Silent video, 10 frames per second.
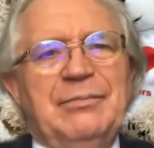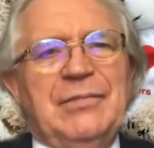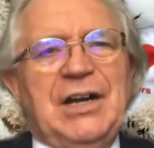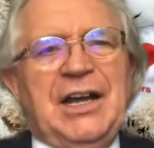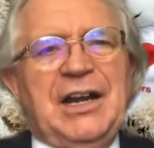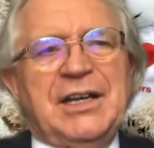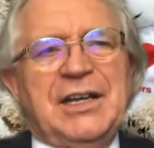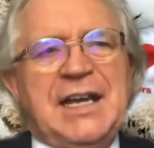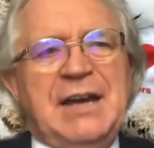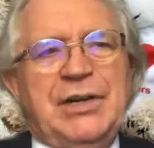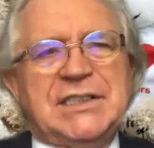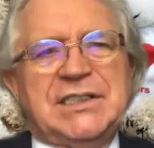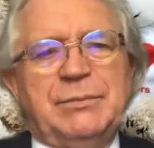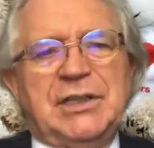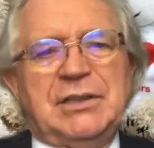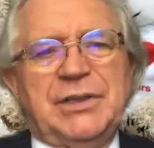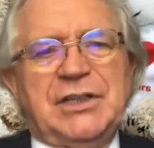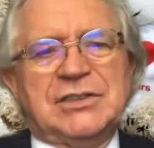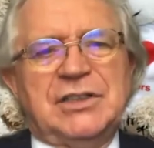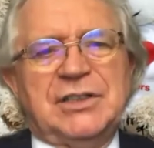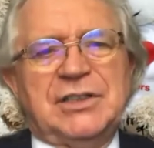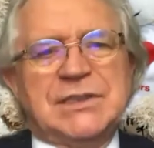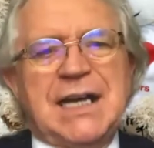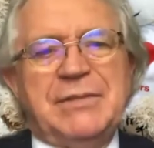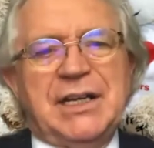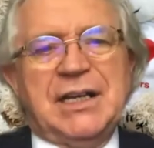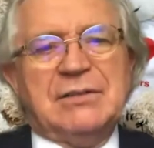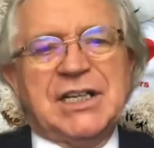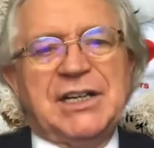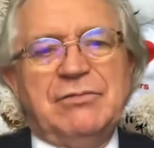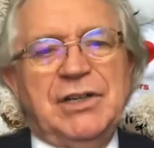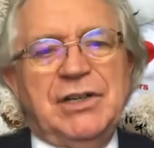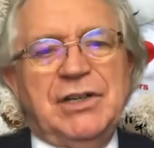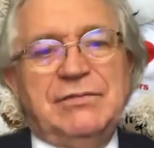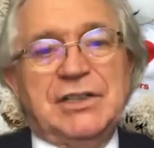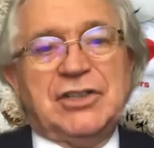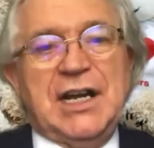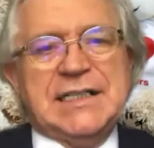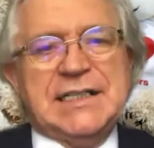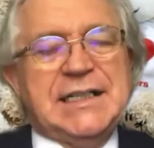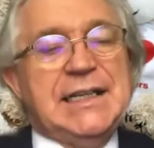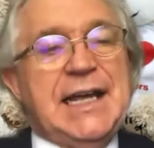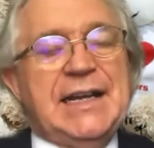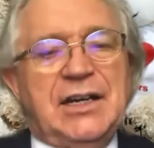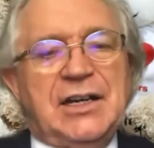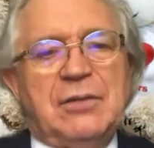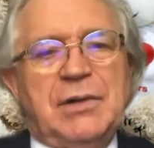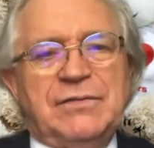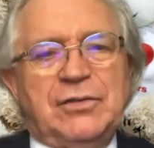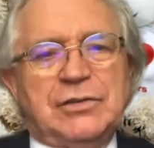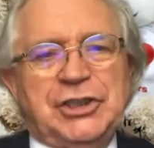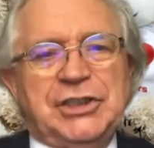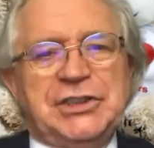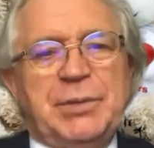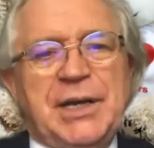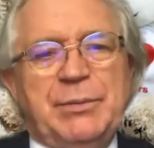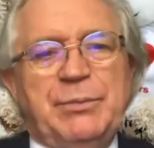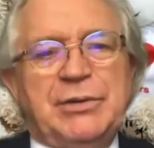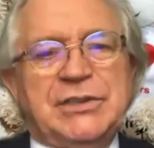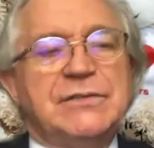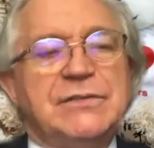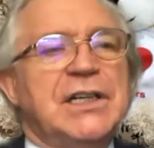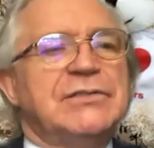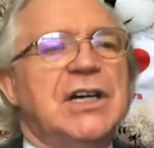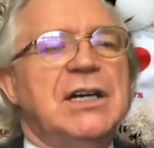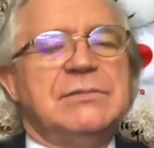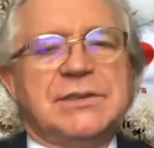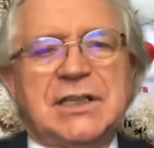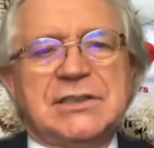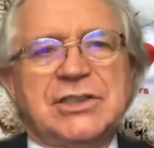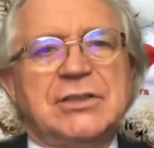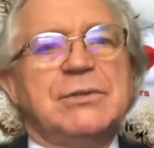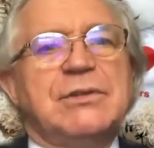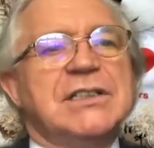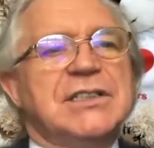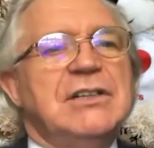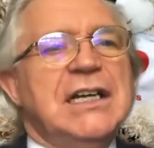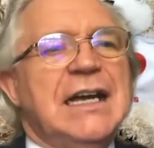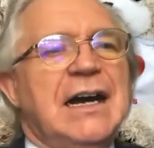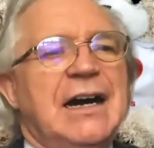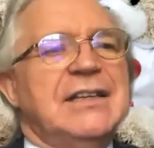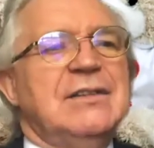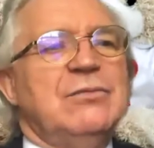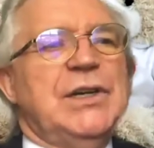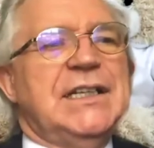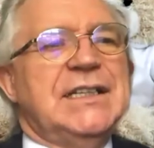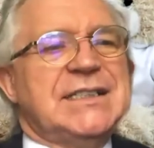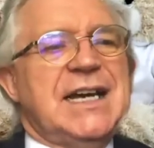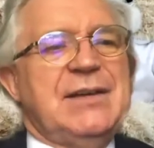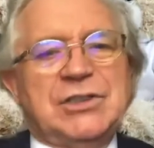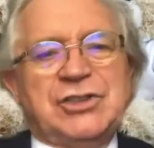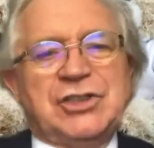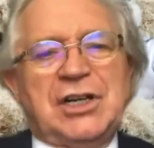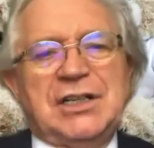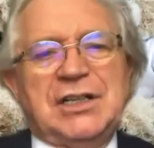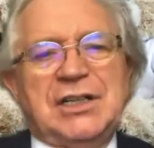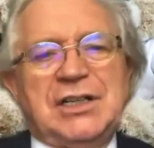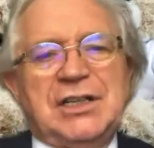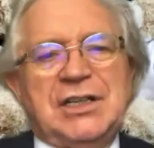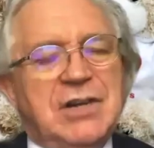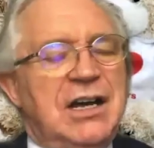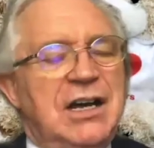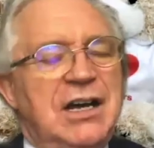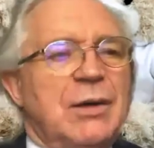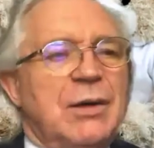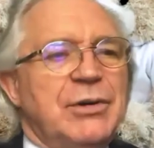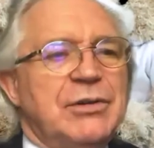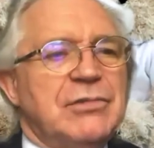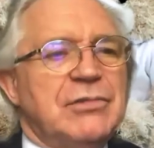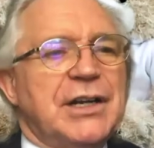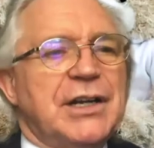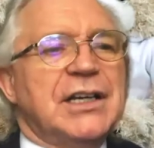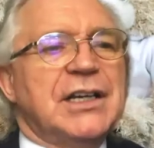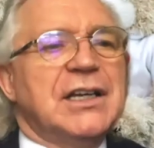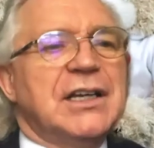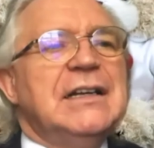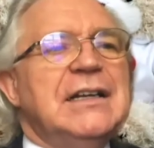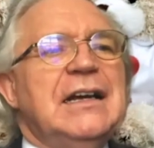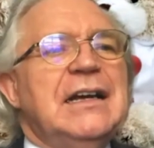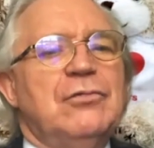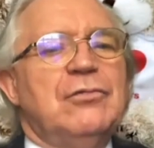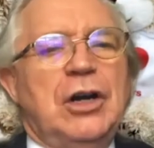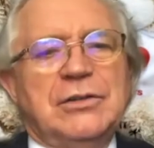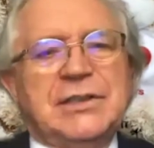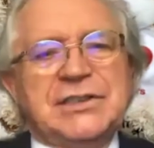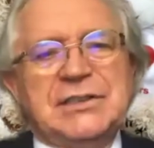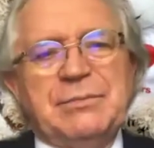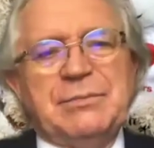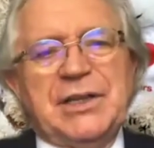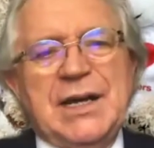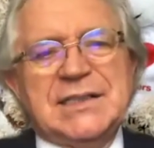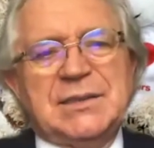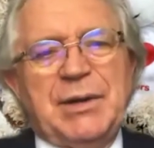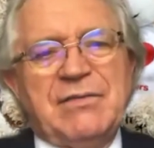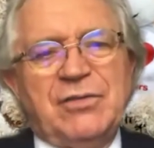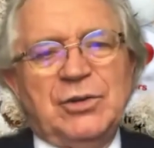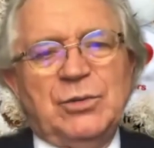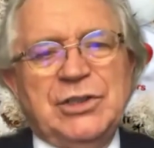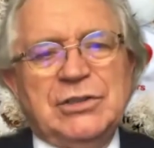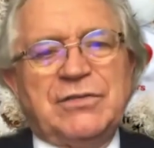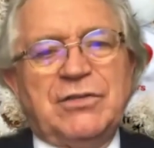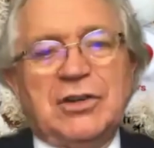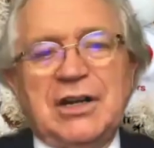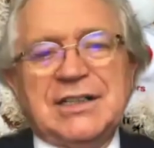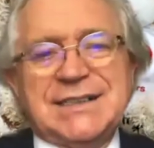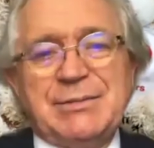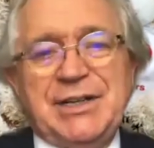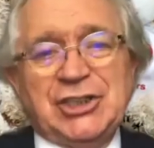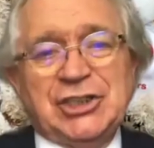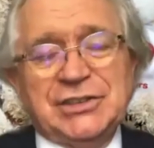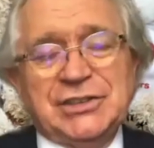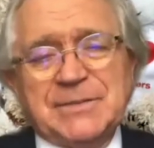And I kept pressing the button because nothing was happening and I was getting really frustrated. And in the end, I got my 4 sheets of paper printed 5 times. So that serves me right. So I think we did the same with trying to get Rogo up and running. Rogo is, by the way, is the platform that we use for all our examinations.